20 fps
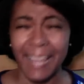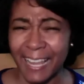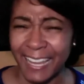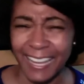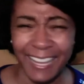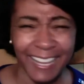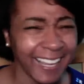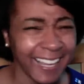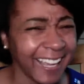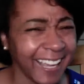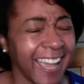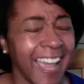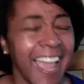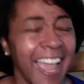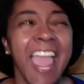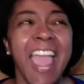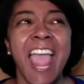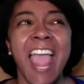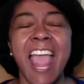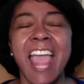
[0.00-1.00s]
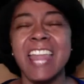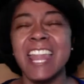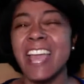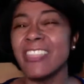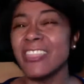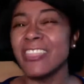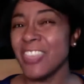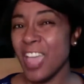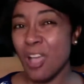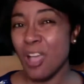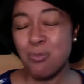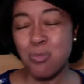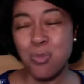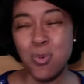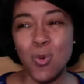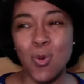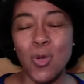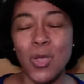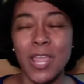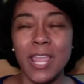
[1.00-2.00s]
and at that
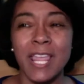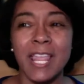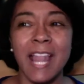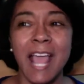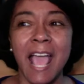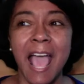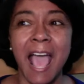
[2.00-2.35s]
point,